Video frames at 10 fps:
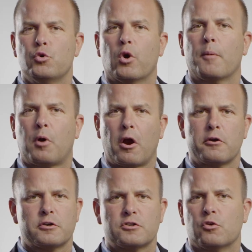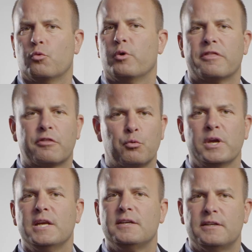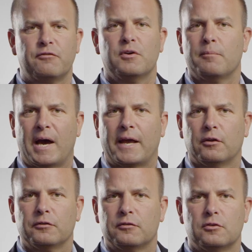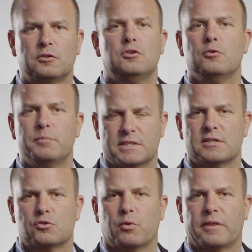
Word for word: you, our partners, with 3 different models to do business with